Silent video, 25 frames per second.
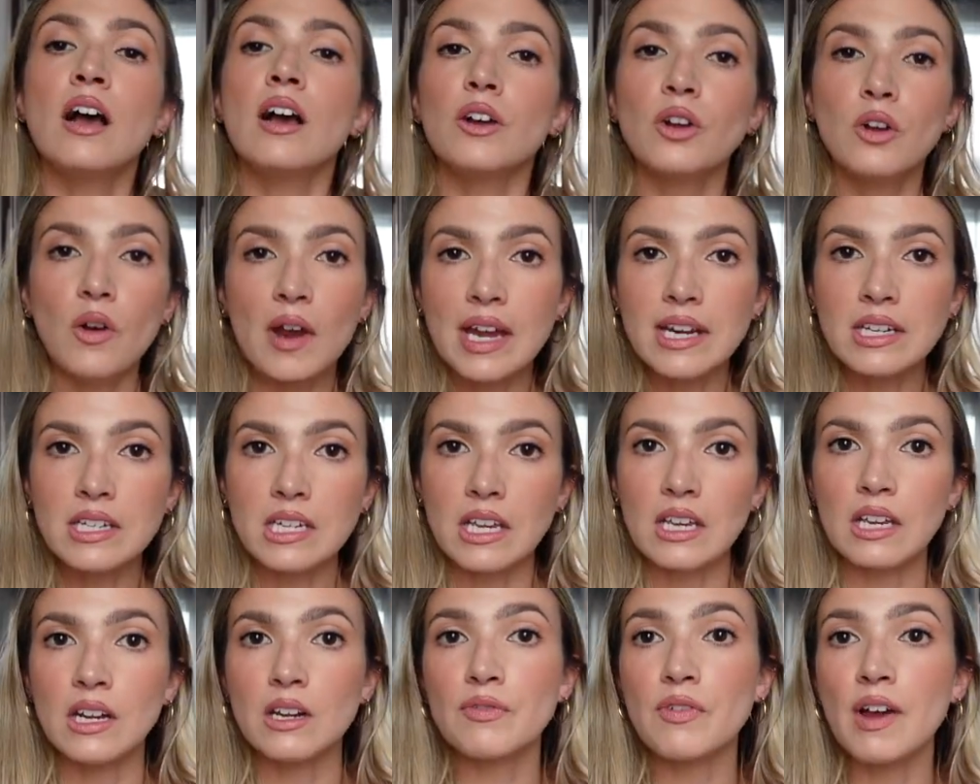
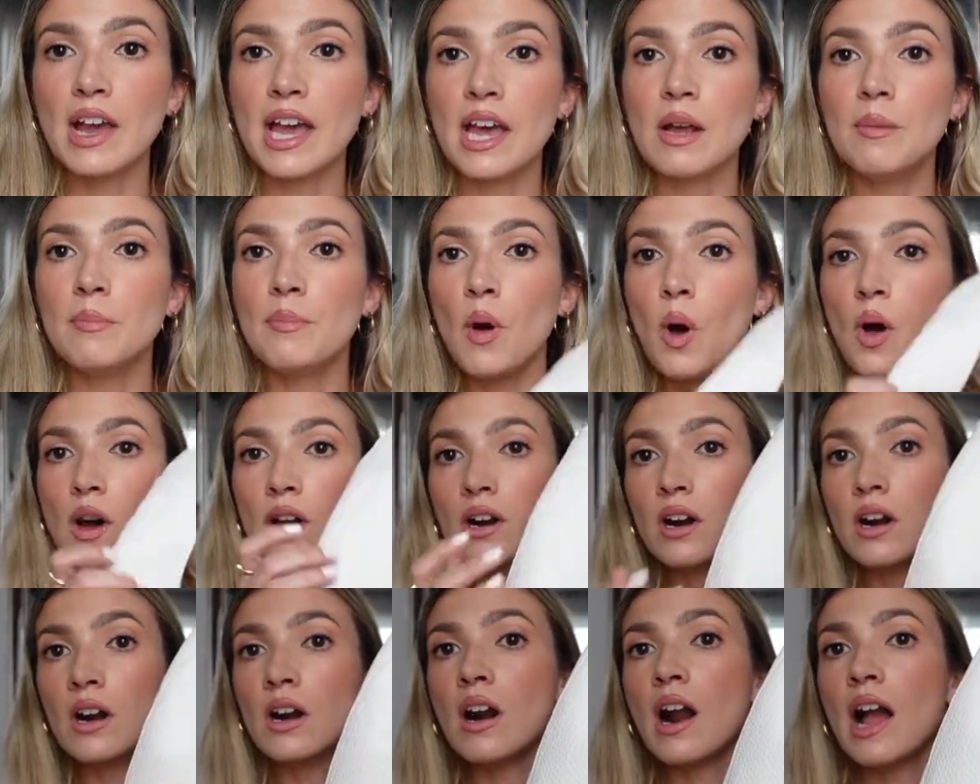Granted, if I had bought
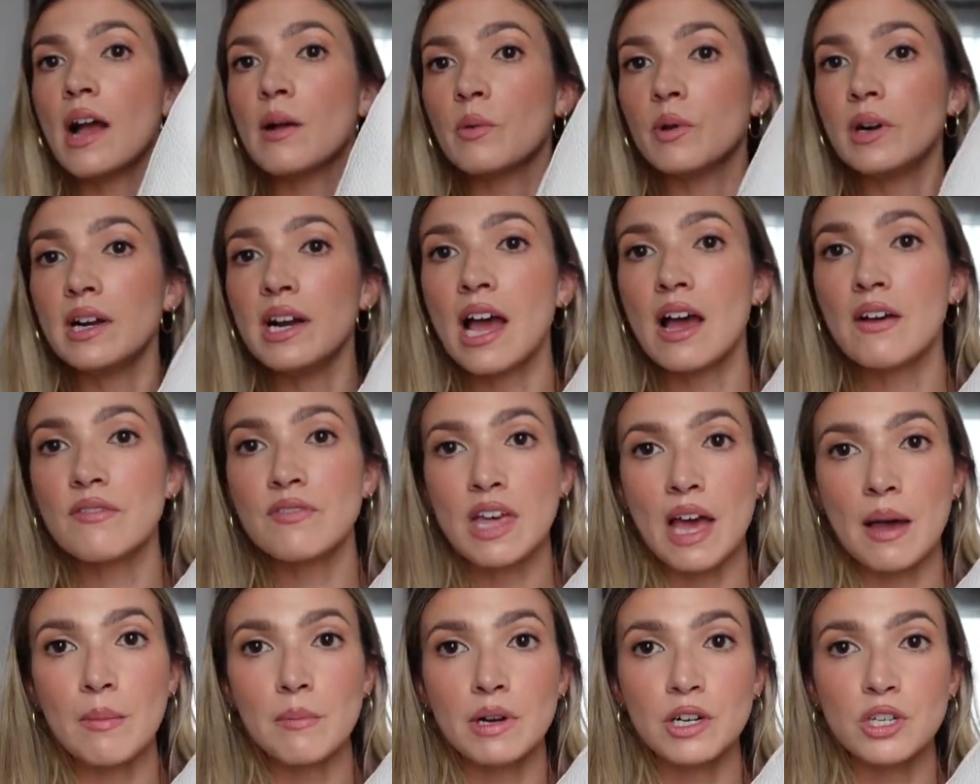her, I wouldn't have
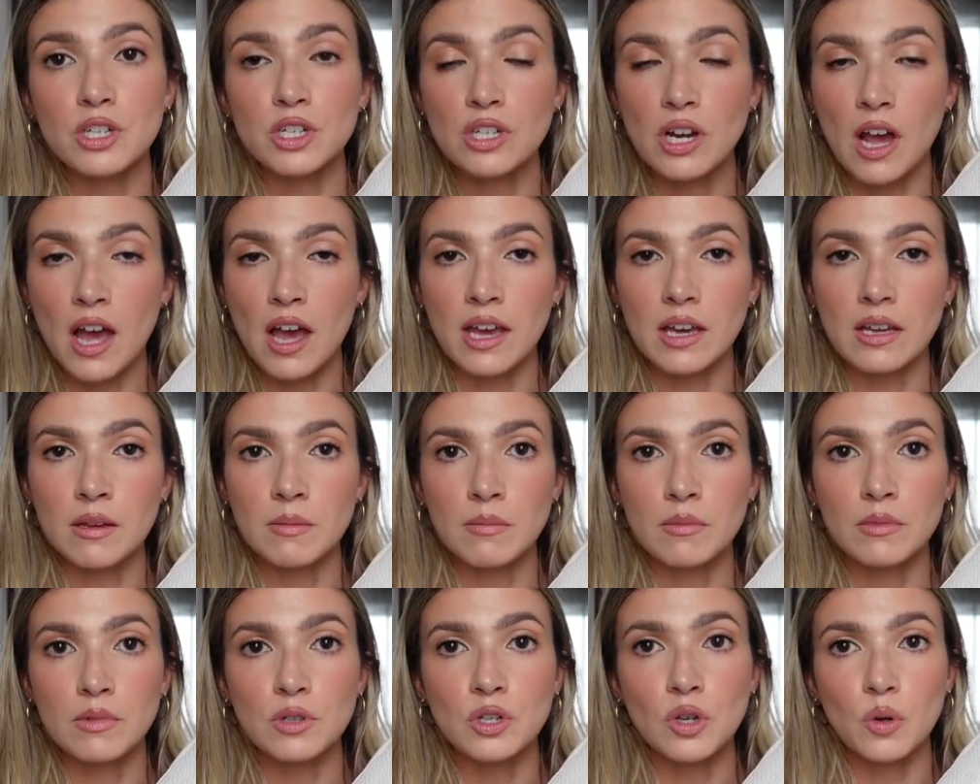that much
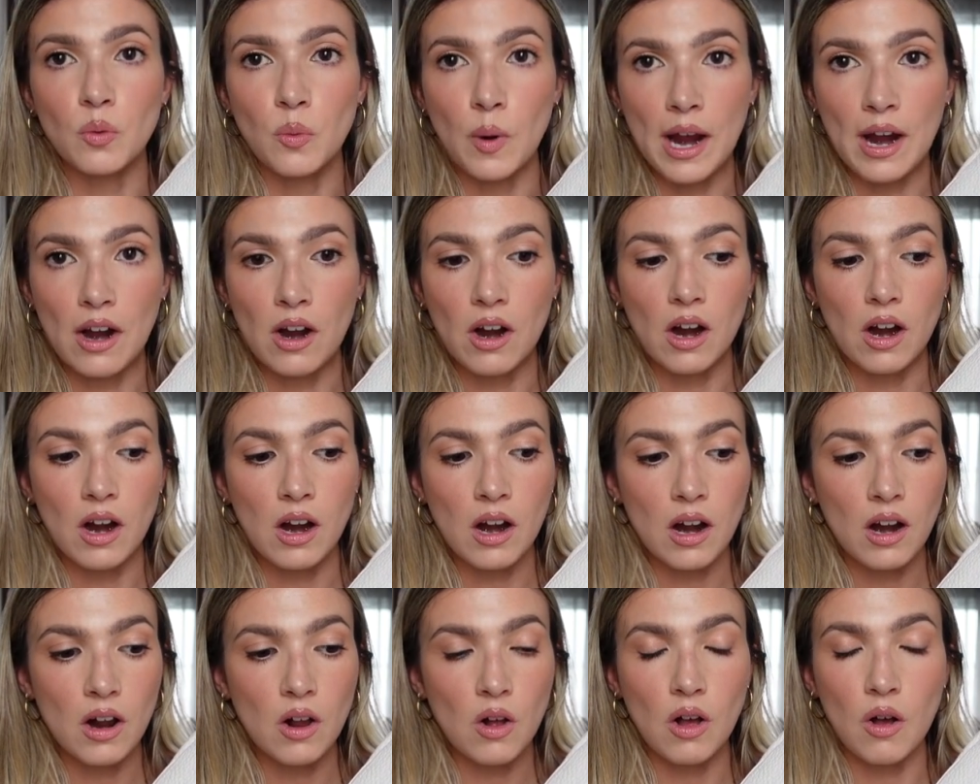time to wear
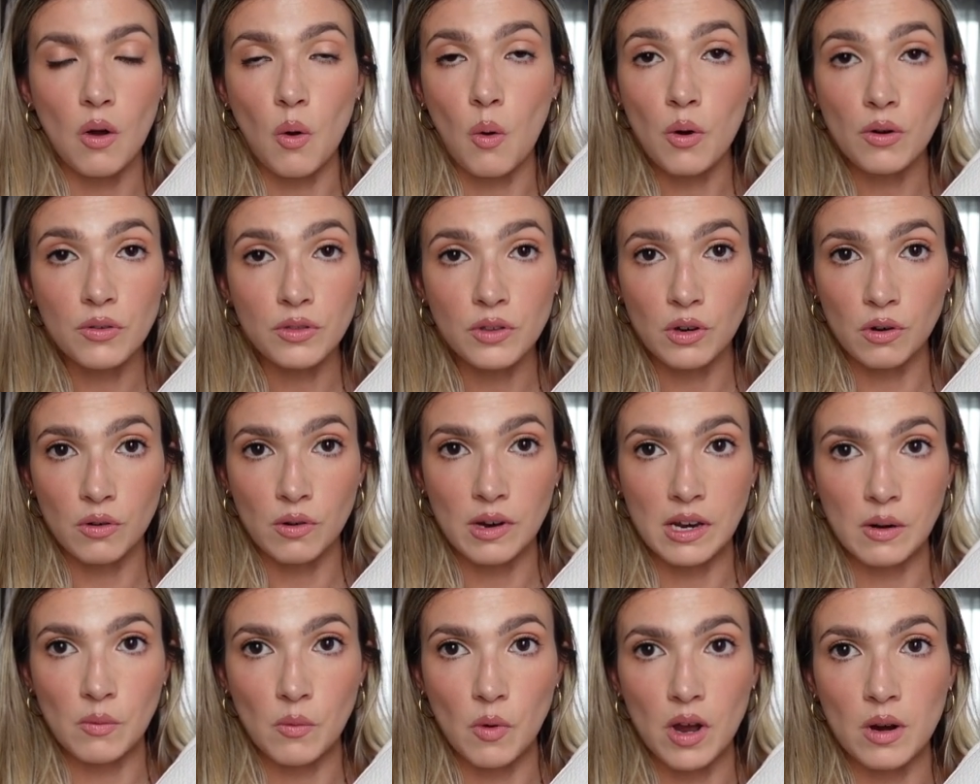her or the
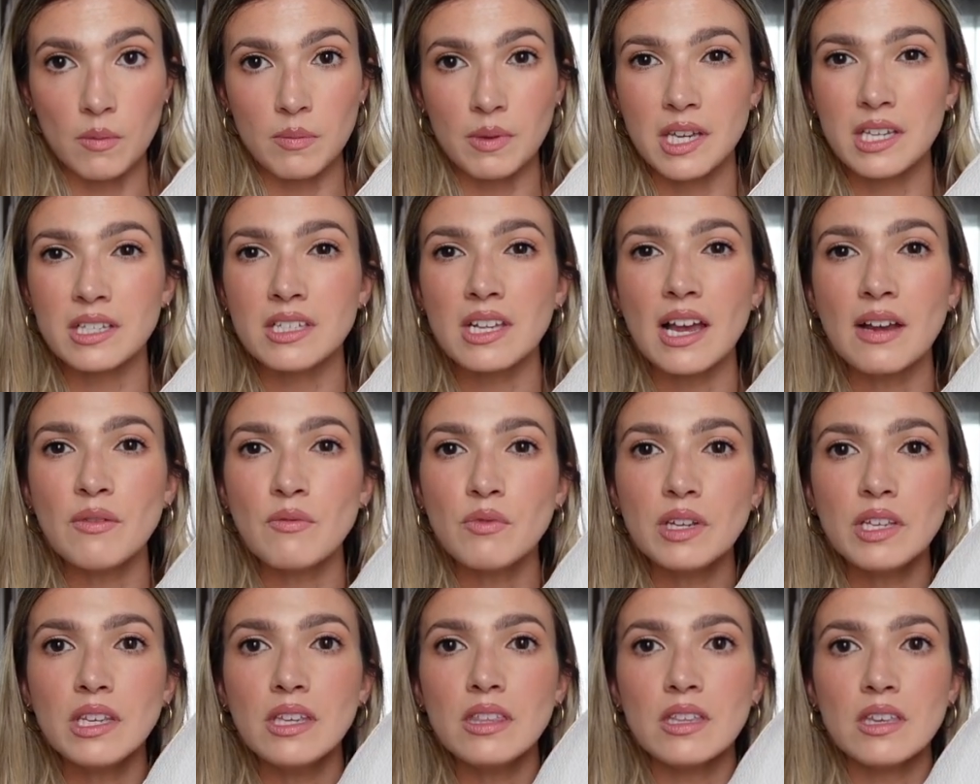green one because I
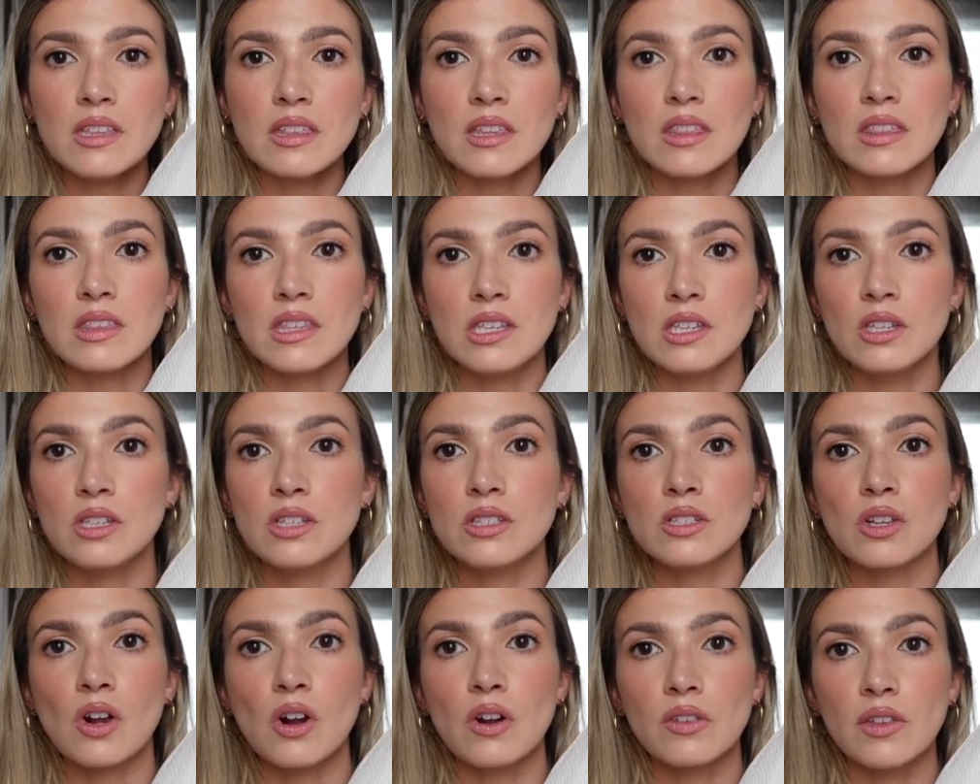really think that
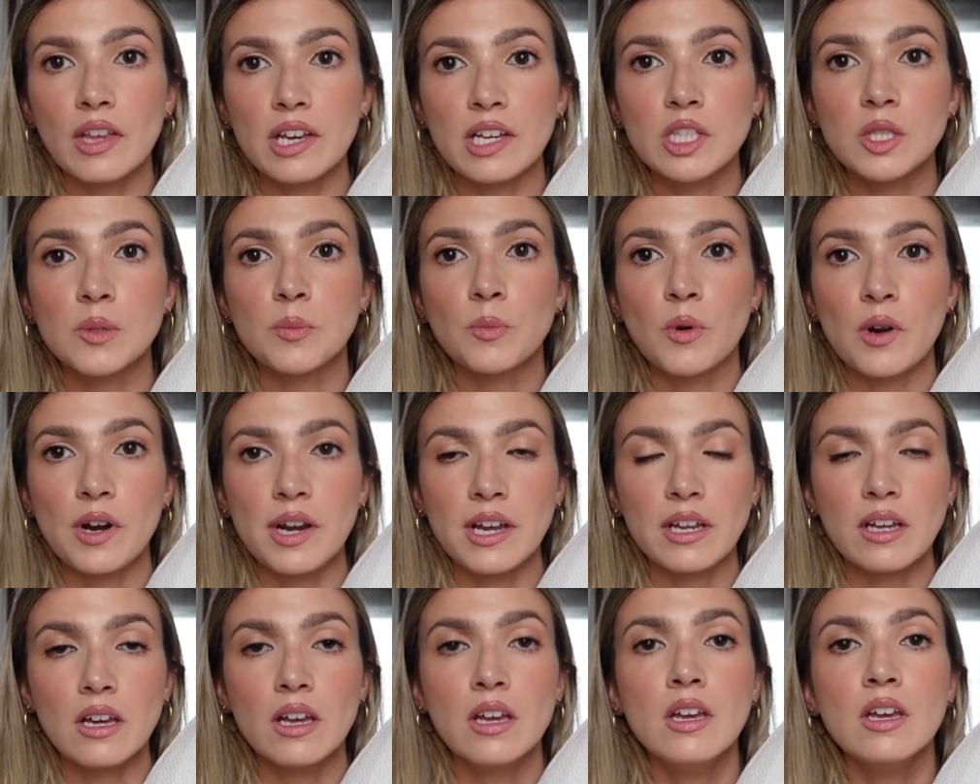these are like
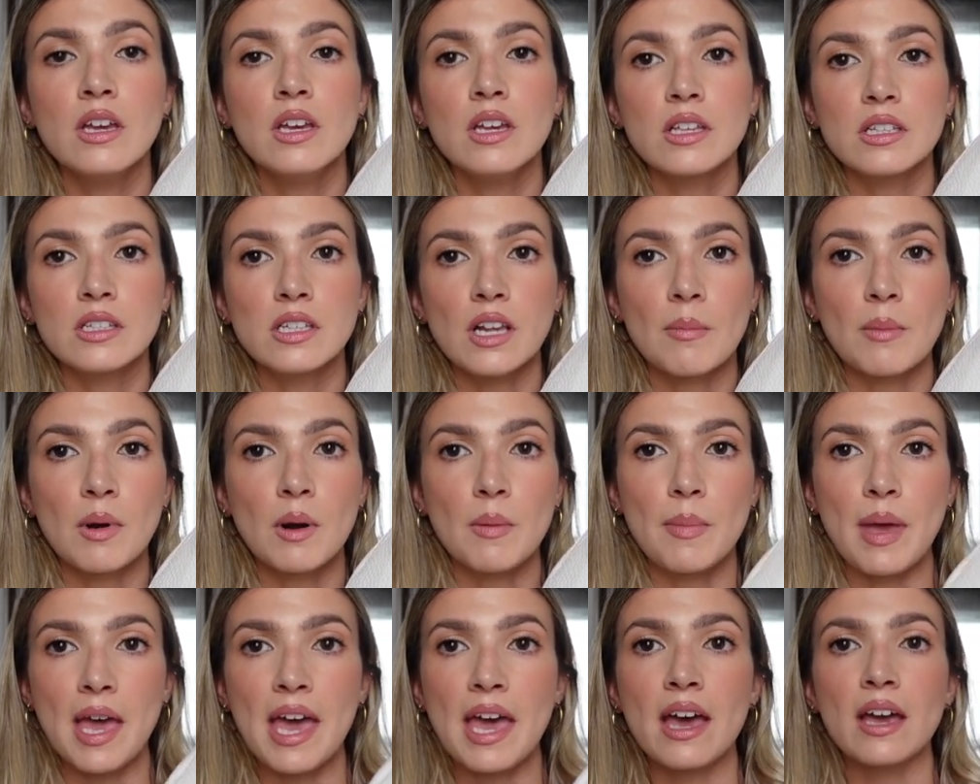spring, summer
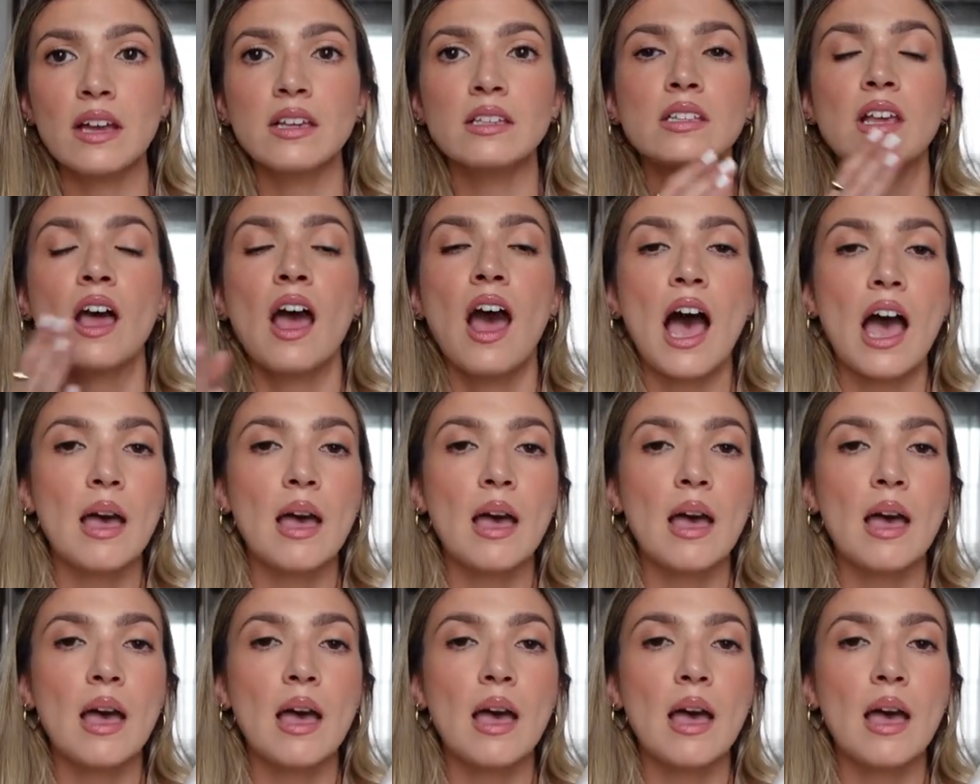bags.